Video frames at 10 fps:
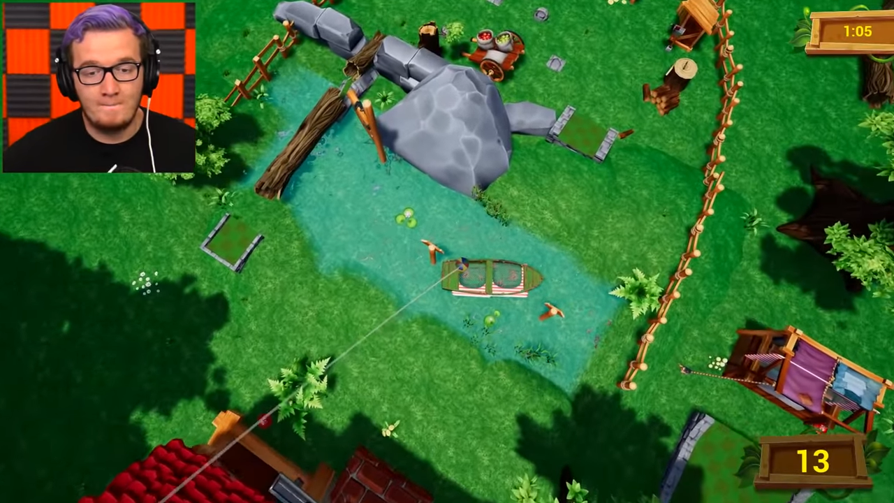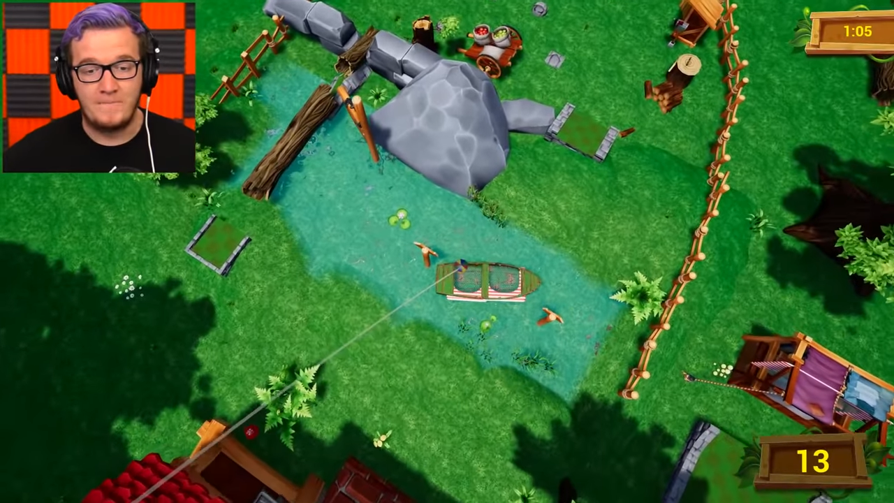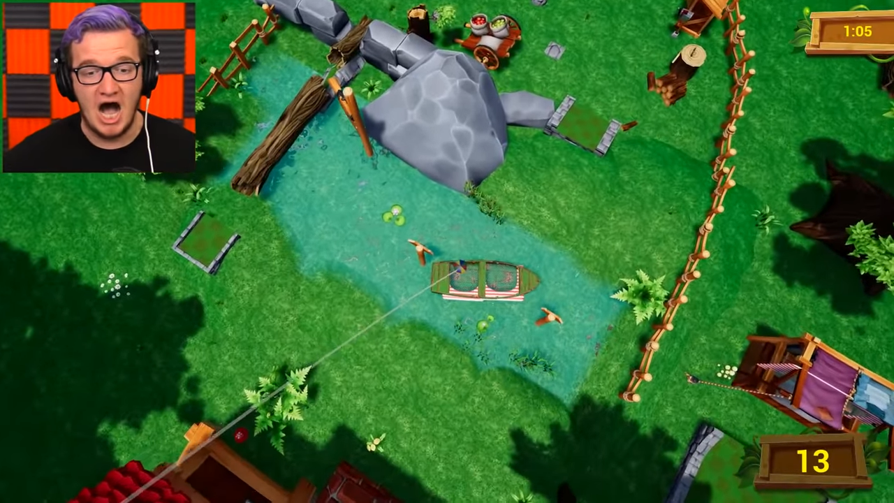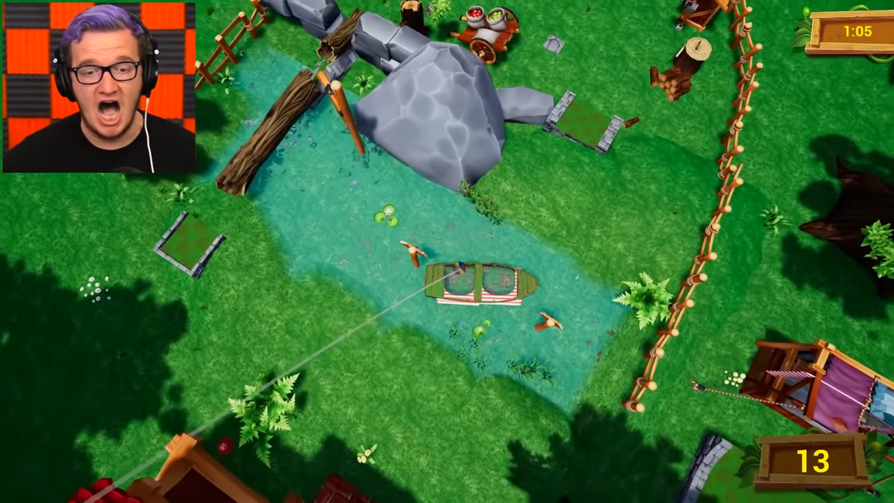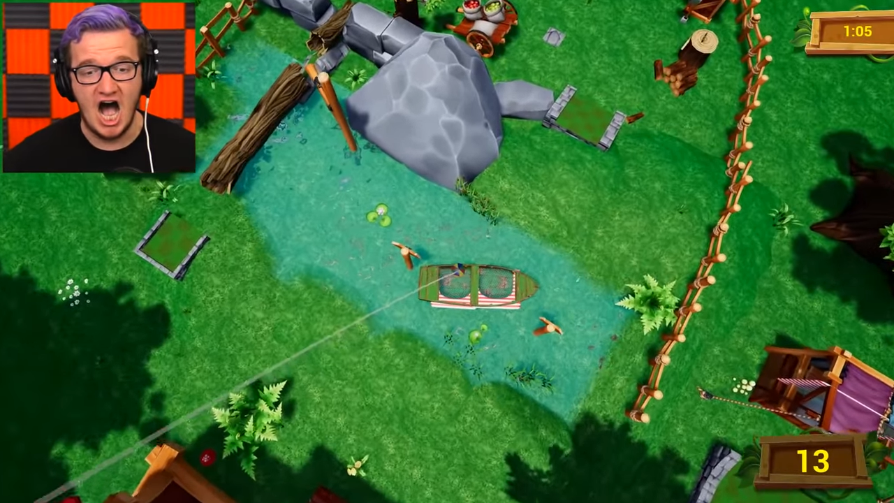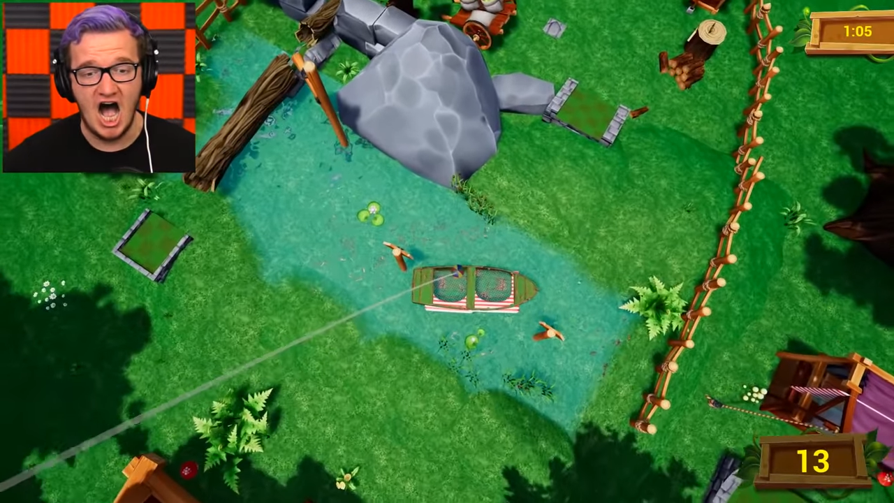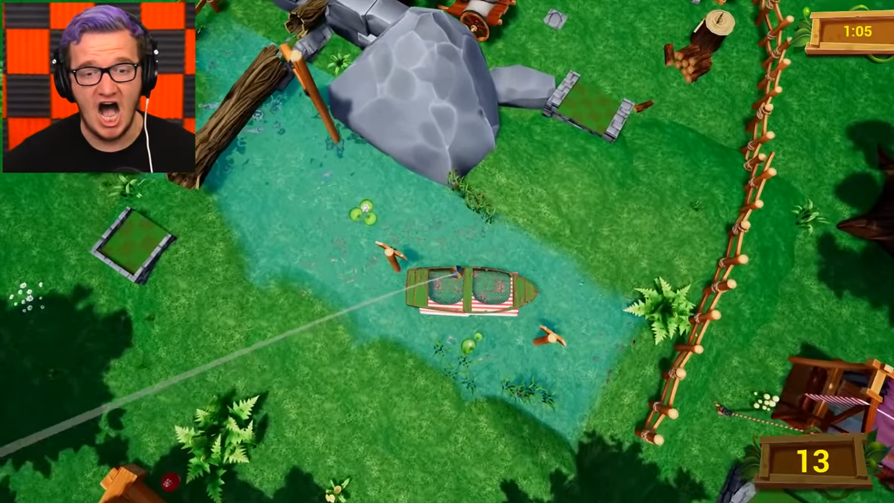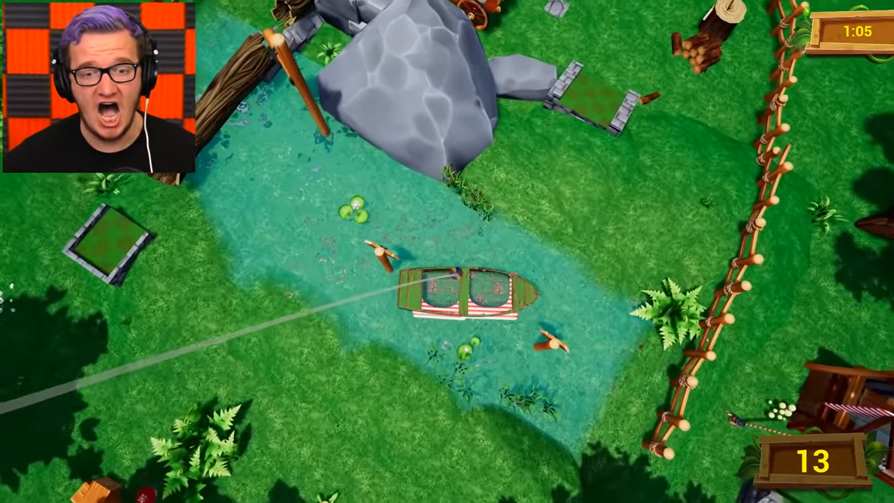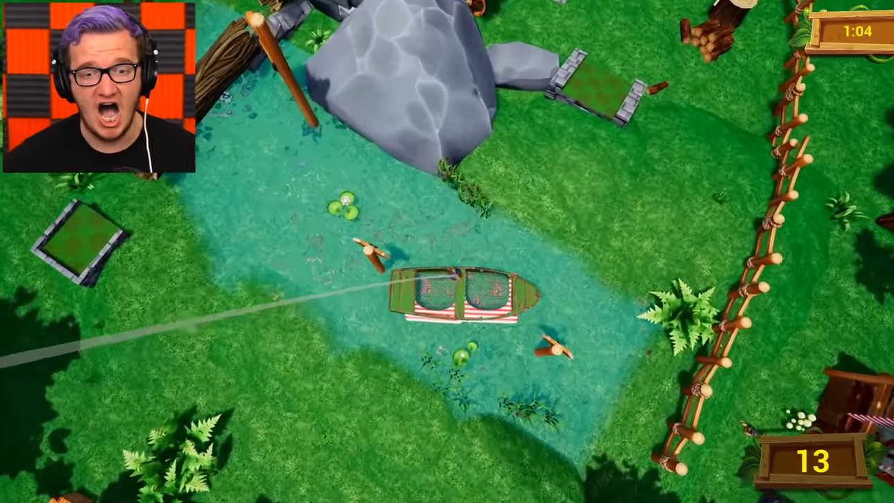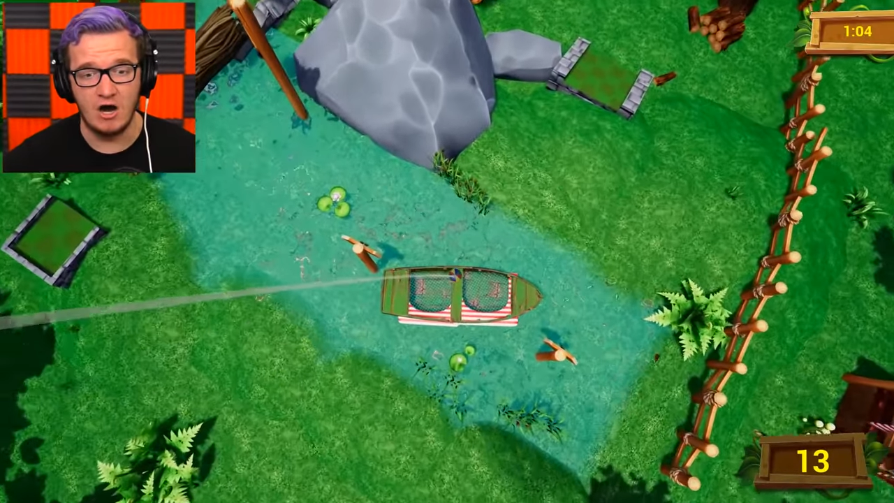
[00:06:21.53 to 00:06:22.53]
do
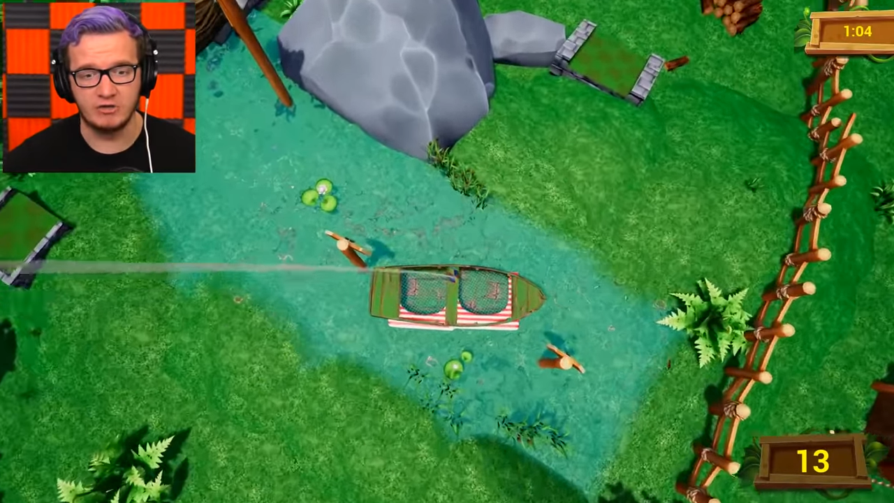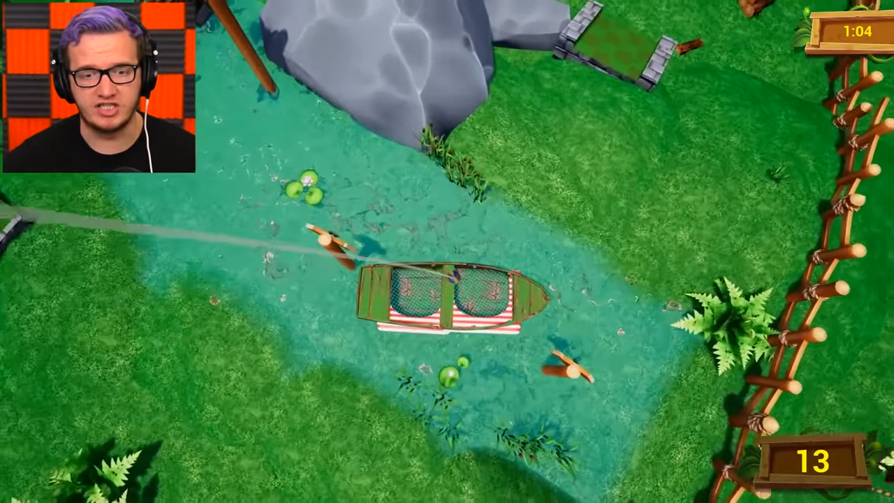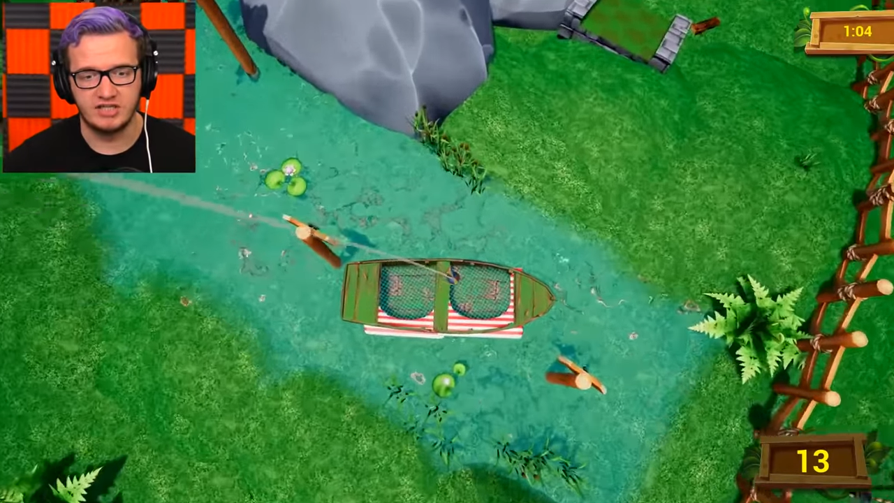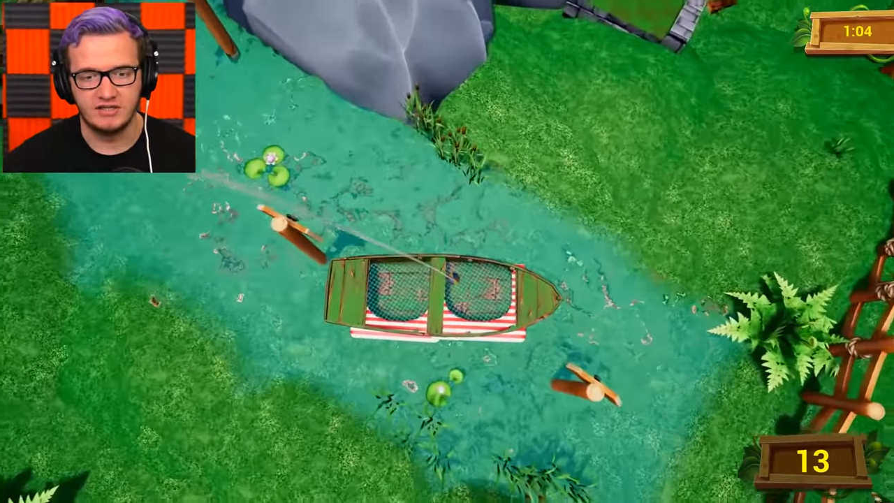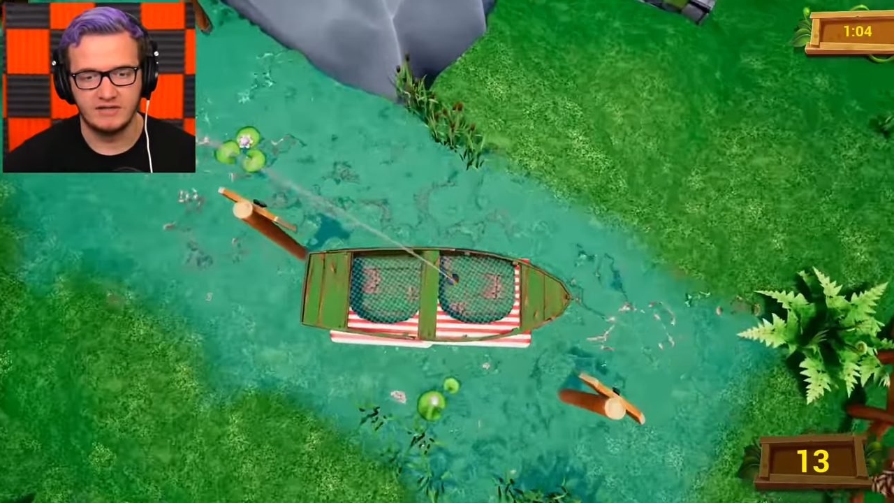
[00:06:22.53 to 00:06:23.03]
it bigger.